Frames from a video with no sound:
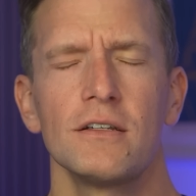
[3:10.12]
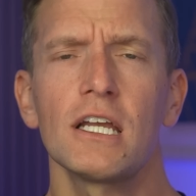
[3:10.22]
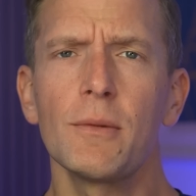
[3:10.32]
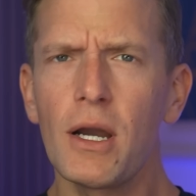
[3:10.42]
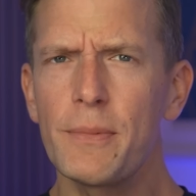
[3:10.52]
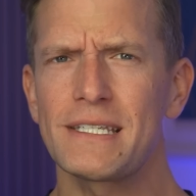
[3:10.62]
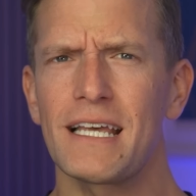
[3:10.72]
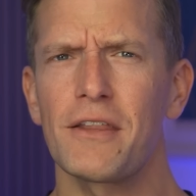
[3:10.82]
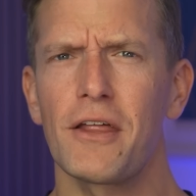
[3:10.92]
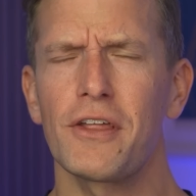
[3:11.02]
Now, you might be
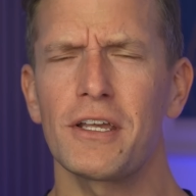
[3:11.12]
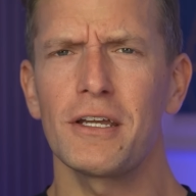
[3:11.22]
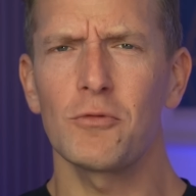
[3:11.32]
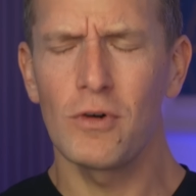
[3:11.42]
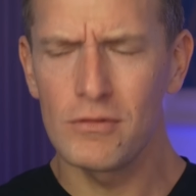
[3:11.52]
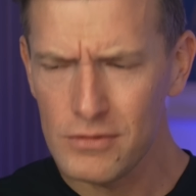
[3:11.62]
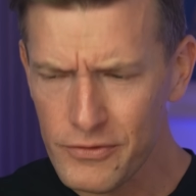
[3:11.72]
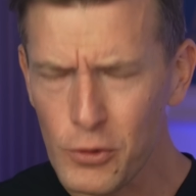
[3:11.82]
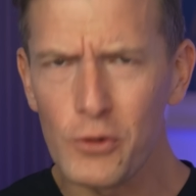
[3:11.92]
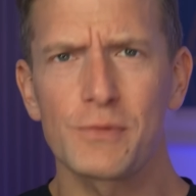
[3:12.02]
sat there thinking, well,
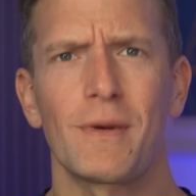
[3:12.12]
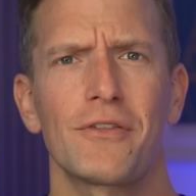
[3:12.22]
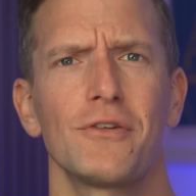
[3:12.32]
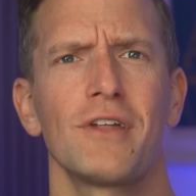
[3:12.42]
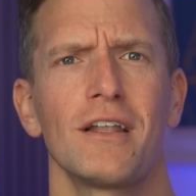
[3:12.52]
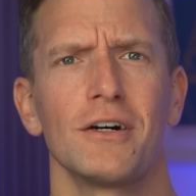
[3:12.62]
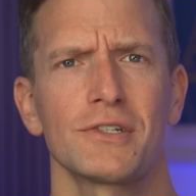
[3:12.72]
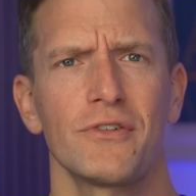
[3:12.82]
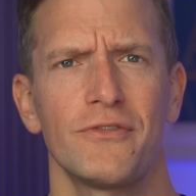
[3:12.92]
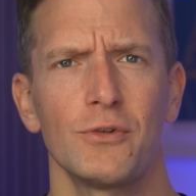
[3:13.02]
of course, Matthew, they
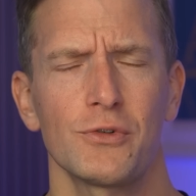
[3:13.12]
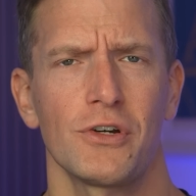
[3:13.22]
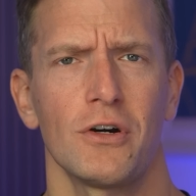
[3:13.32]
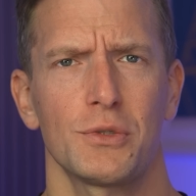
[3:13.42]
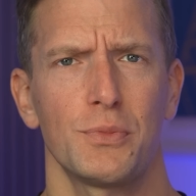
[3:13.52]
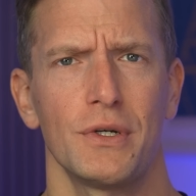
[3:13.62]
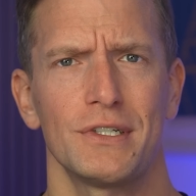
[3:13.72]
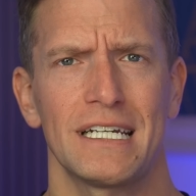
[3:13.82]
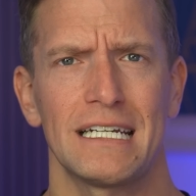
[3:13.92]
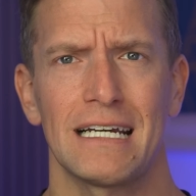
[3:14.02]
last for a full charge per
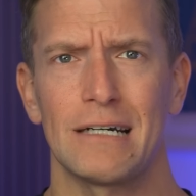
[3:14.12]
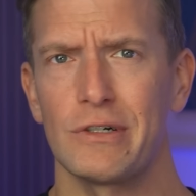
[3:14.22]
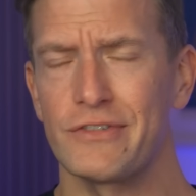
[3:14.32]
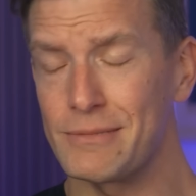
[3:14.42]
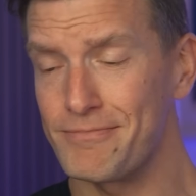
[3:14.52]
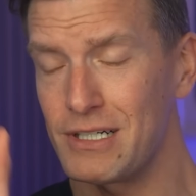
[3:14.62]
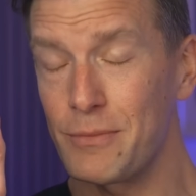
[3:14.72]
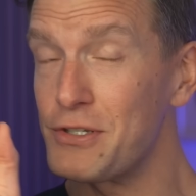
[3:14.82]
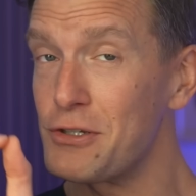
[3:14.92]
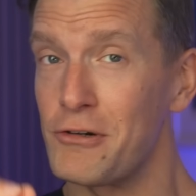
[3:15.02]
day. However,
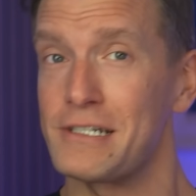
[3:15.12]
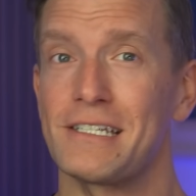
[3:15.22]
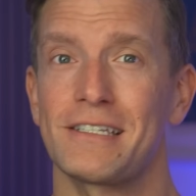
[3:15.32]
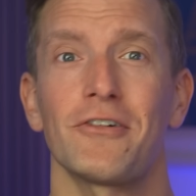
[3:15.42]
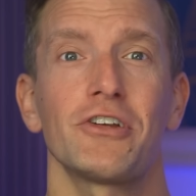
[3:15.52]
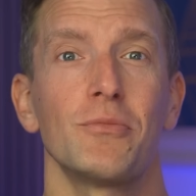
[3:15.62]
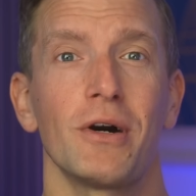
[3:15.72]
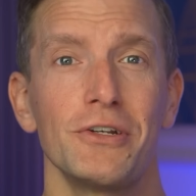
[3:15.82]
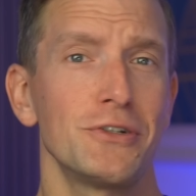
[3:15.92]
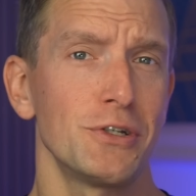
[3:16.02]
I'm sorry to tell you,
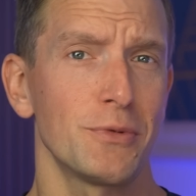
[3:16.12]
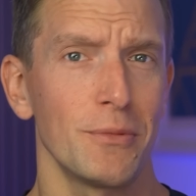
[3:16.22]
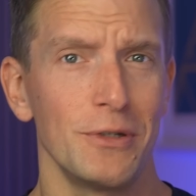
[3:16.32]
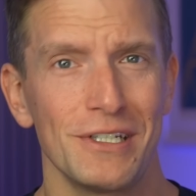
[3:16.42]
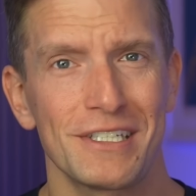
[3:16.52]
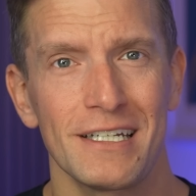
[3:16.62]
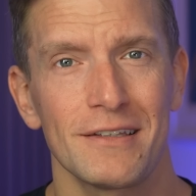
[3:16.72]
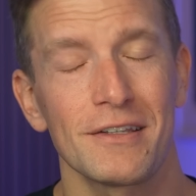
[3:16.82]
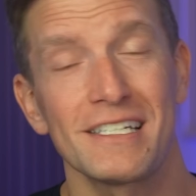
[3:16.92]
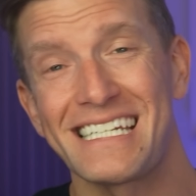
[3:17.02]
my YouTube community,
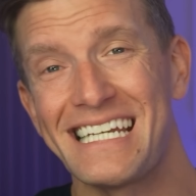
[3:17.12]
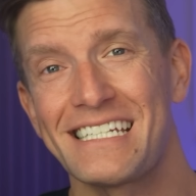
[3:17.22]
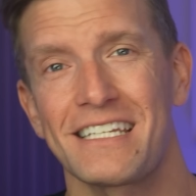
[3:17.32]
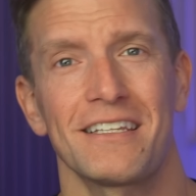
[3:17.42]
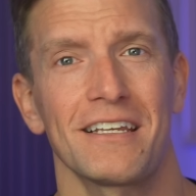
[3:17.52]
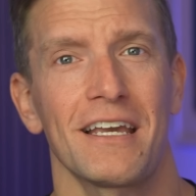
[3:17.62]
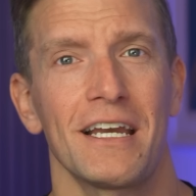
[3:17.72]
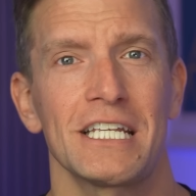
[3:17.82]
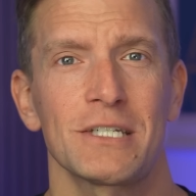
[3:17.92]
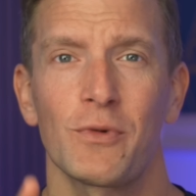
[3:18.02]
that this isn't the
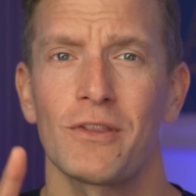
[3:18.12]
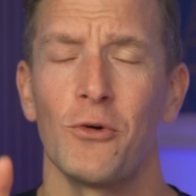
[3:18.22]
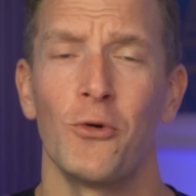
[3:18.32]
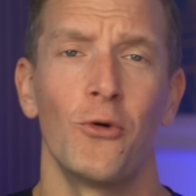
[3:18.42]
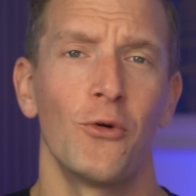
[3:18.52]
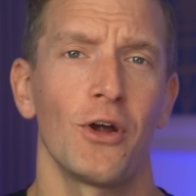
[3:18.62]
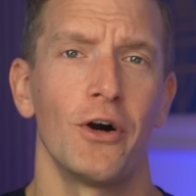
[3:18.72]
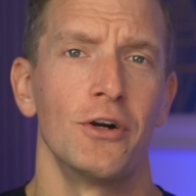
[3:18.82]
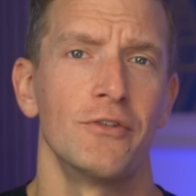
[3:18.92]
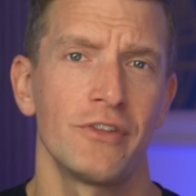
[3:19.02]
case with all
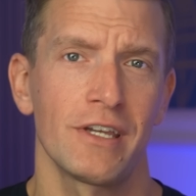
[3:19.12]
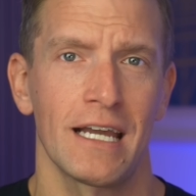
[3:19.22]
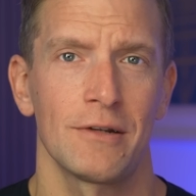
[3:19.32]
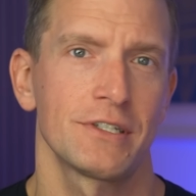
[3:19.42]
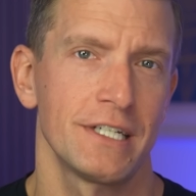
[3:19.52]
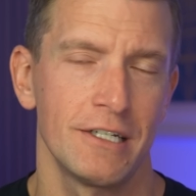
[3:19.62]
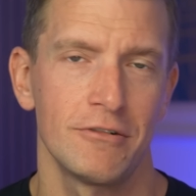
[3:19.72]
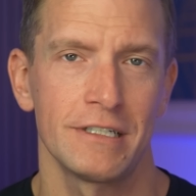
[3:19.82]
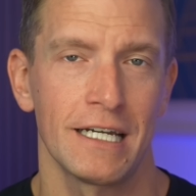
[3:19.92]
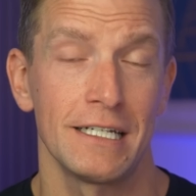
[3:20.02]
over the counter
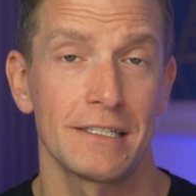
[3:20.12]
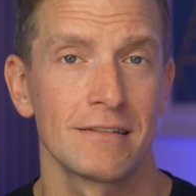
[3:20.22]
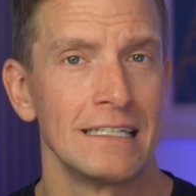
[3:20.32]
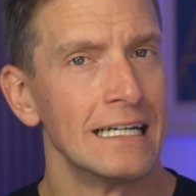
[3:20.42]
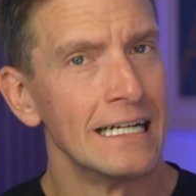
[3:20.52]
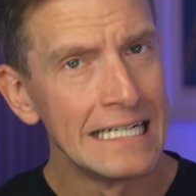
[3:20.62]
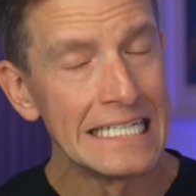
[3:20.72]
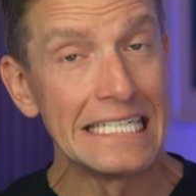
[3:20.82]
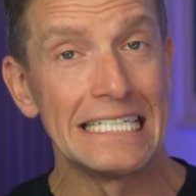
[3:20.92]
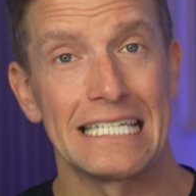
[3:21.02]
hearing aids
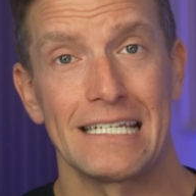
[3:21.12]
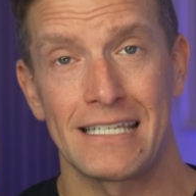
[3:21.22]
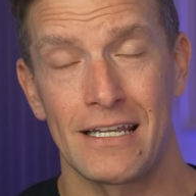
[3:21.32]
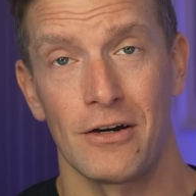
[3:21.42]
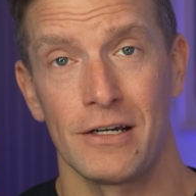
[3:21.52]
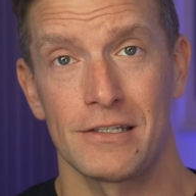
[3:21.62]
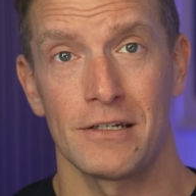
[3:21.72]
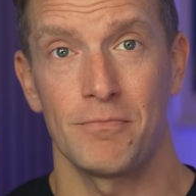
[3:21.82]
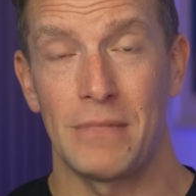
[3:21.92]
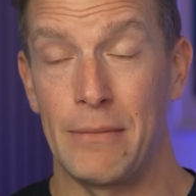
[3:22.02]
is it
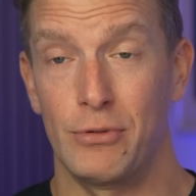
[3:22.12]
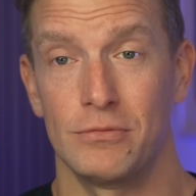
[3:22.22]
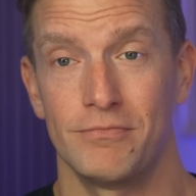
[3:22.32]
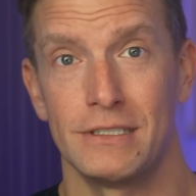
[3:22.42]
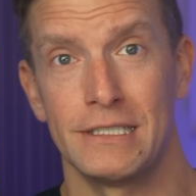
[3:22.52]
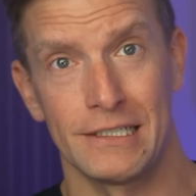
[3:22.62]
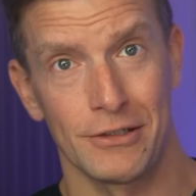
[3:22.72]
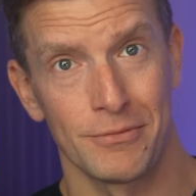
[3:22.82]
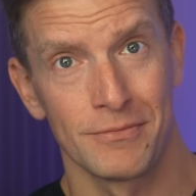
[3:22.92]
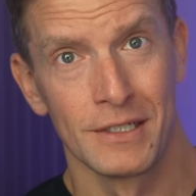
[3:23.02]
Sennheiser, Apple, and Eargo?